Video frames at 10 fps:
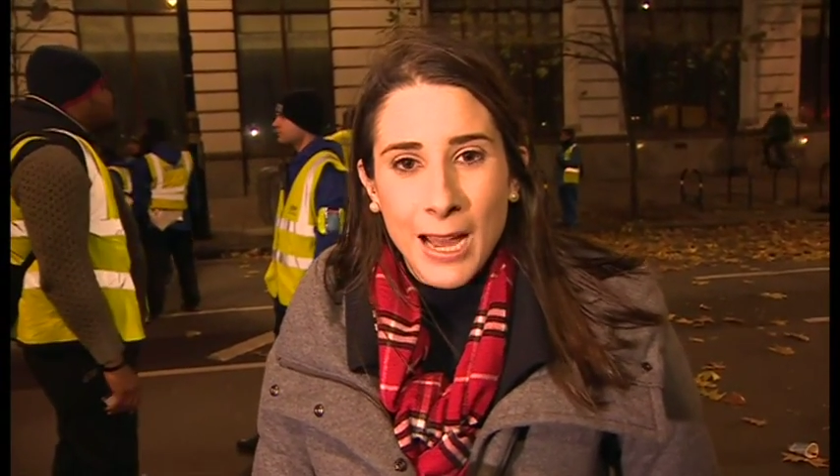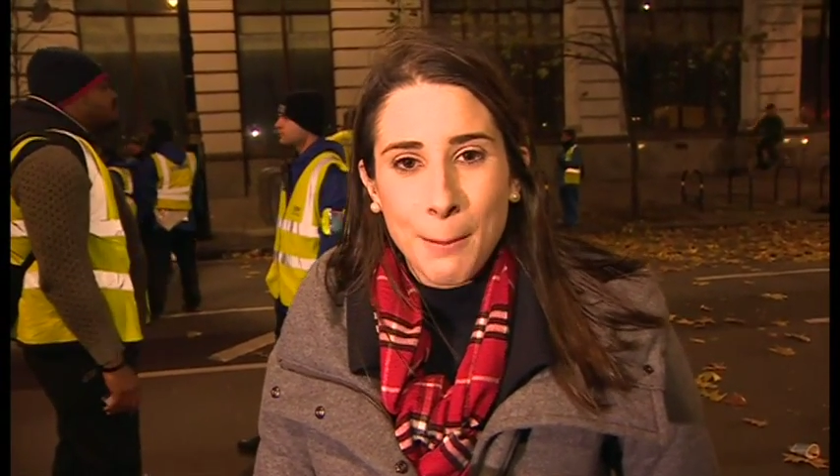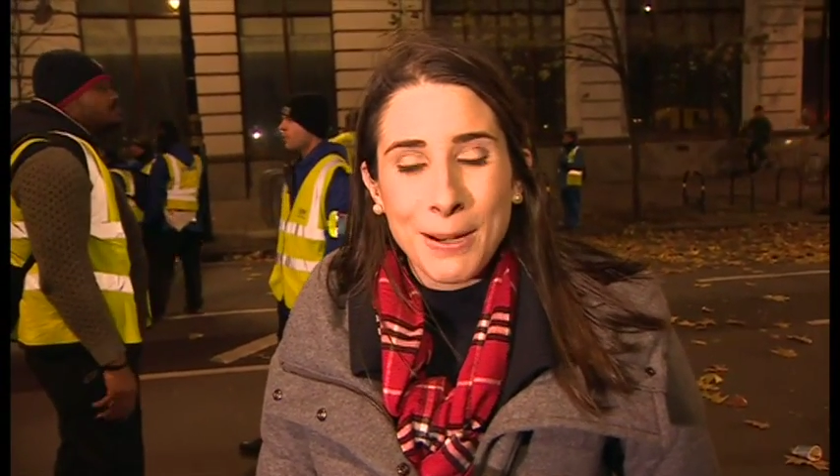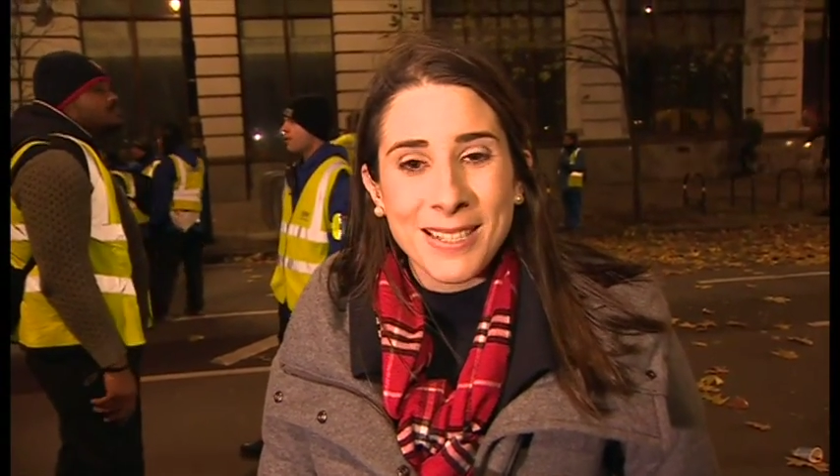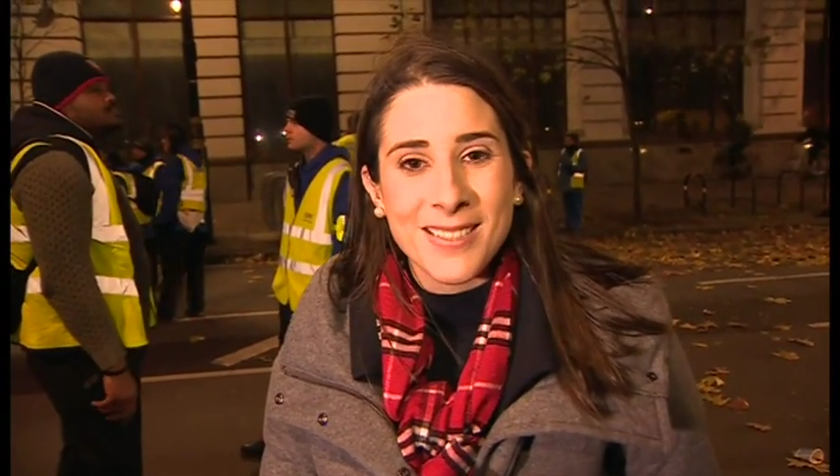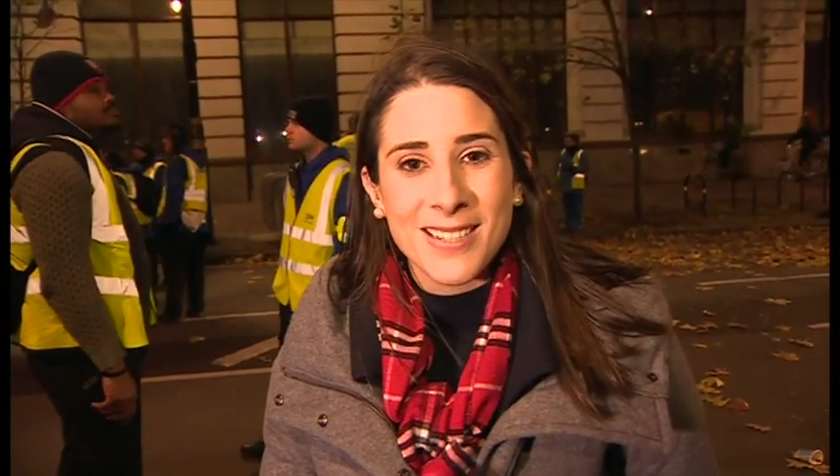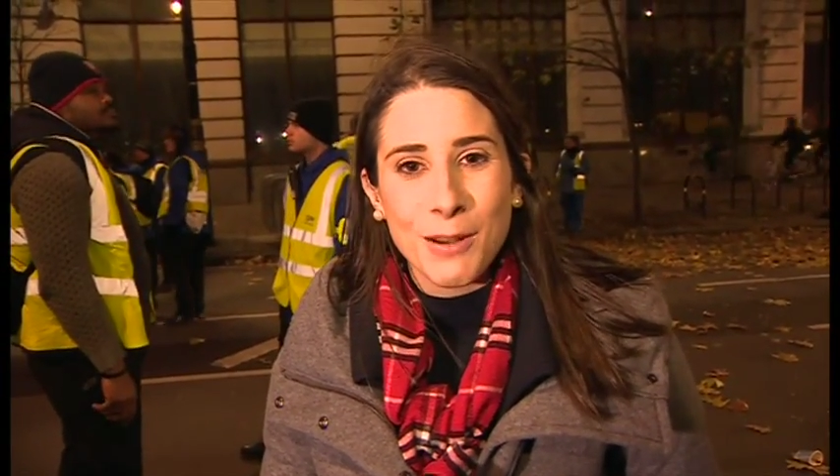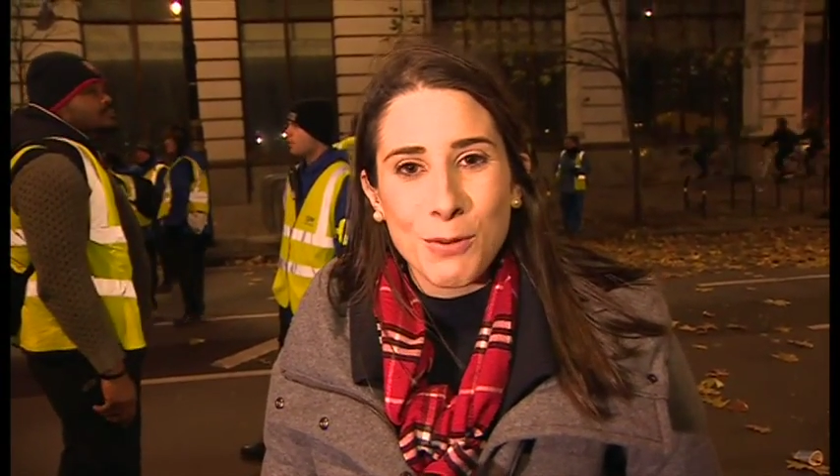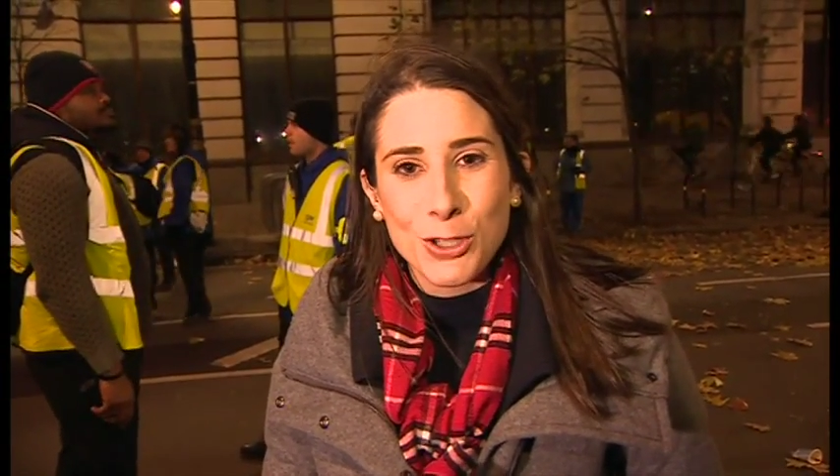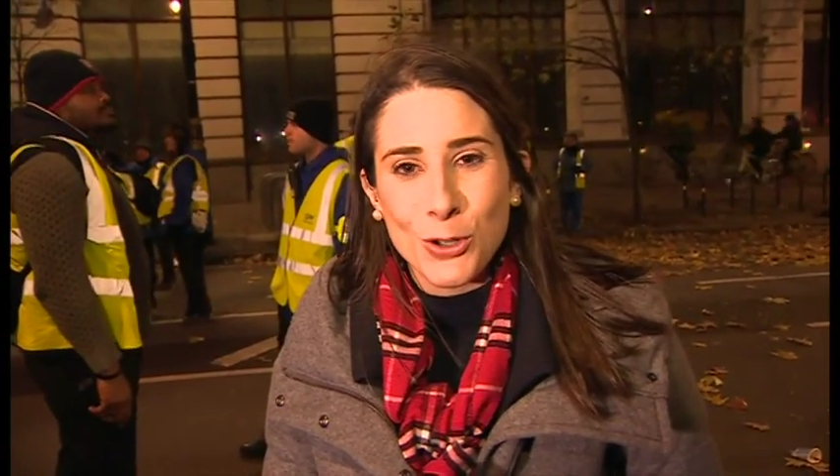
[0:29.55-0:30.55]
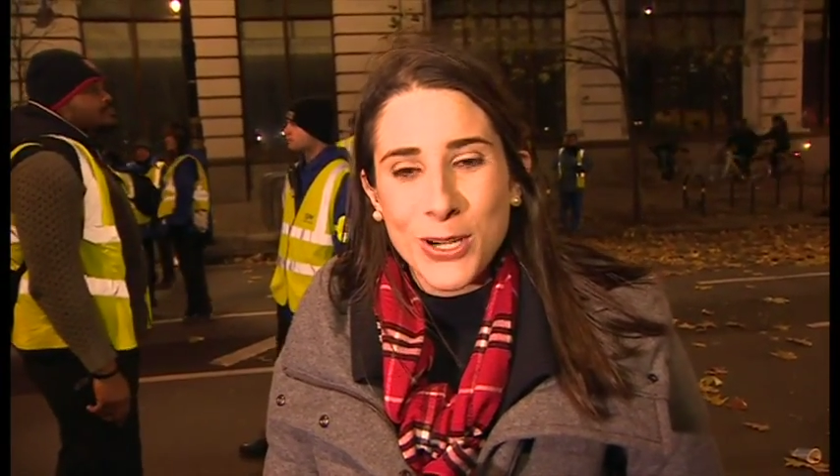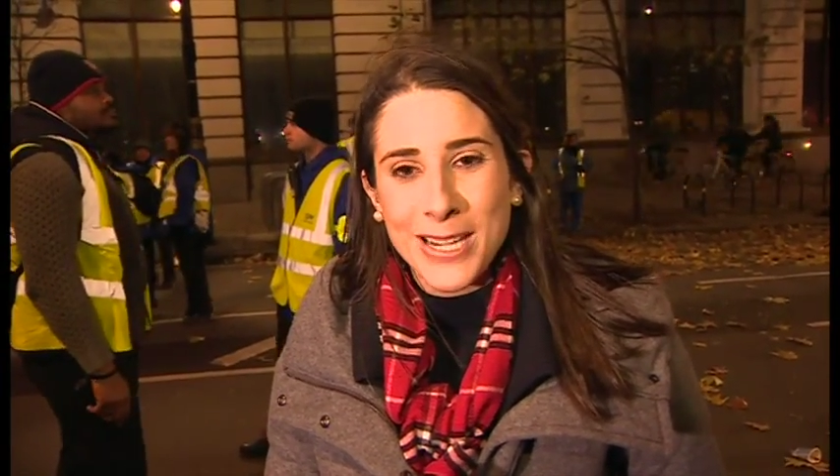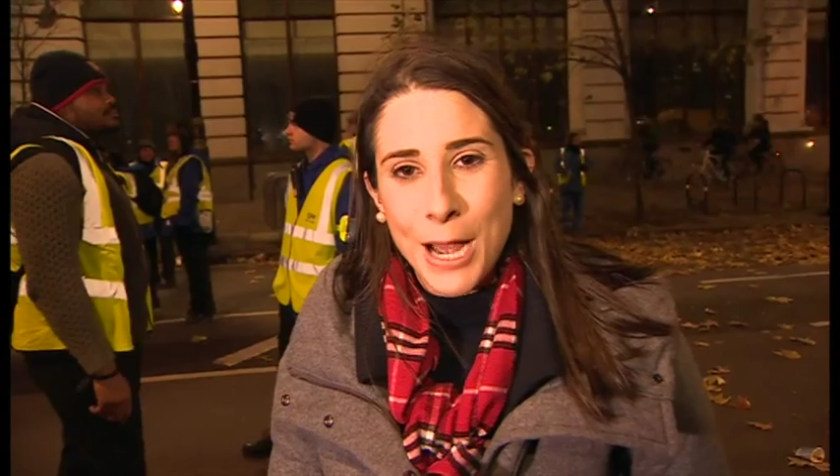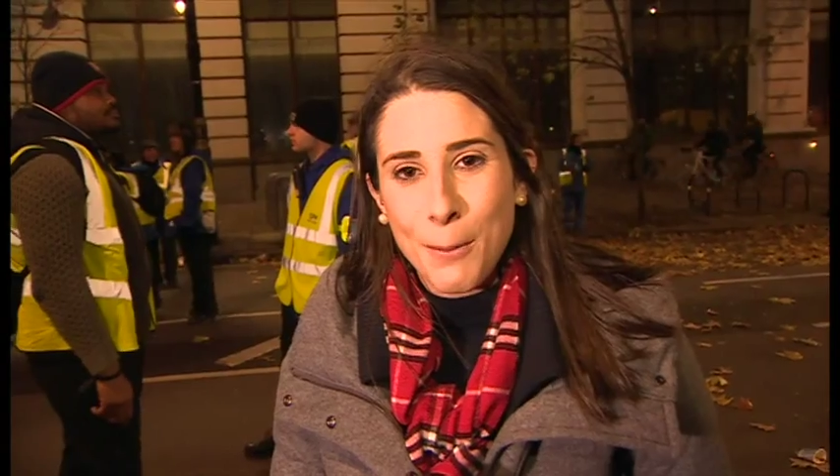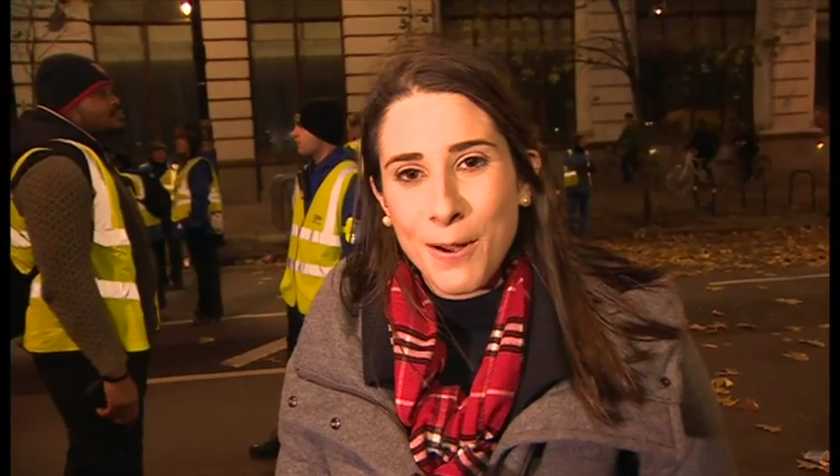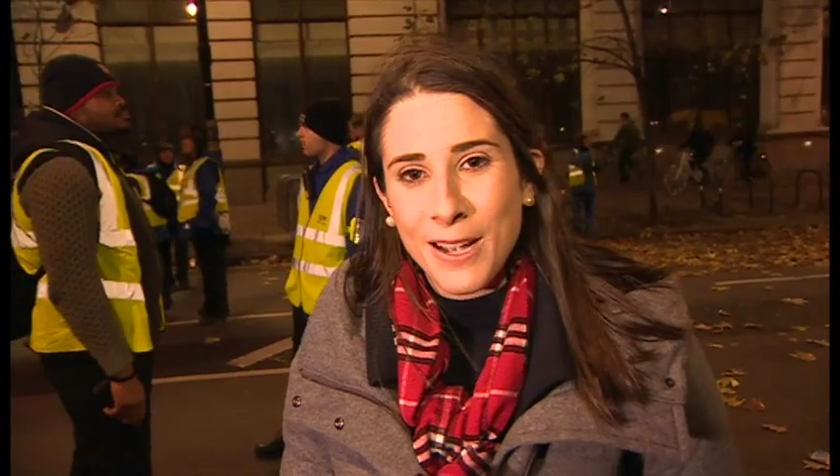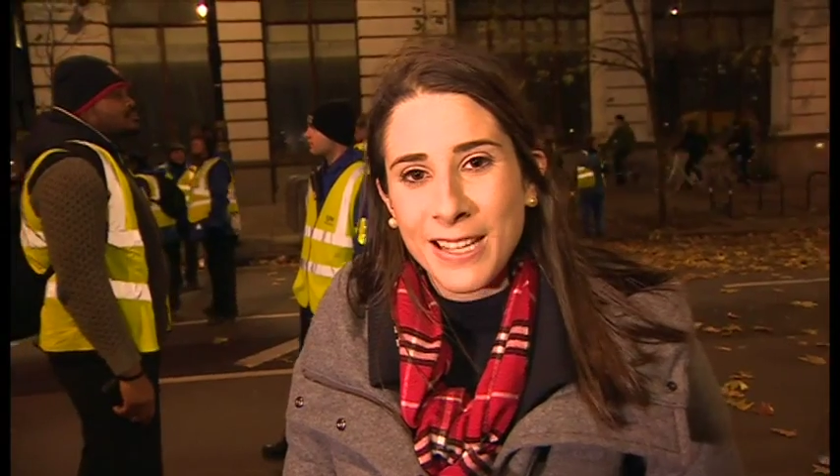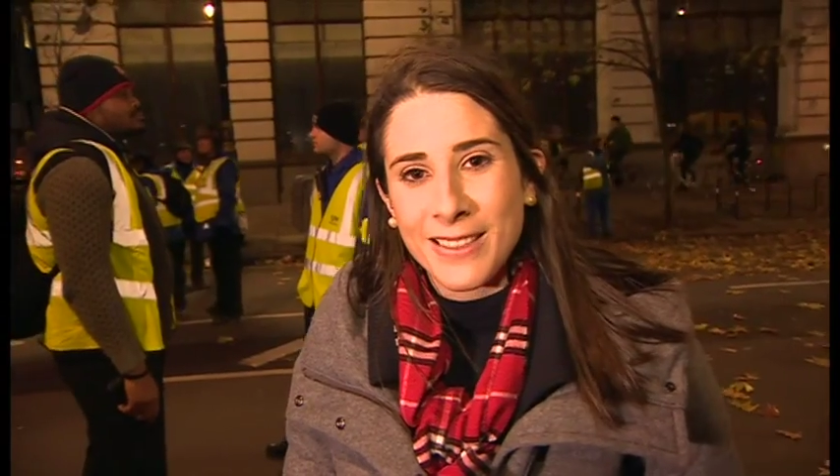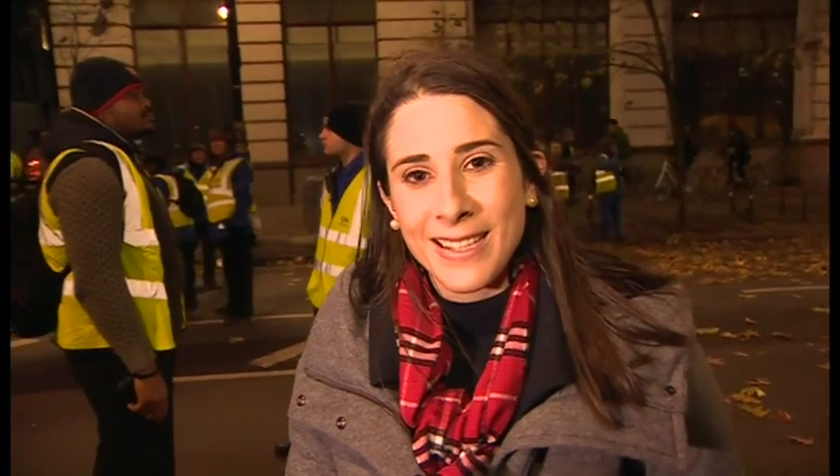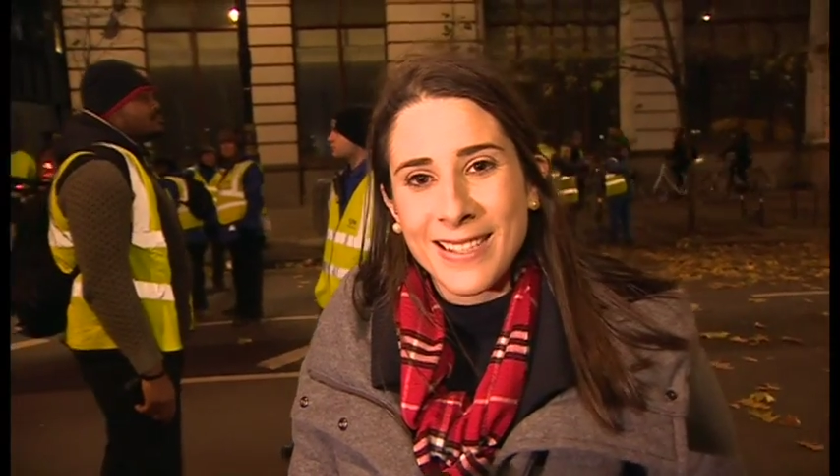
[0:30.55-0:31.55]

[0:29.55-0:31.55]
I'm pleased to say we're joined now by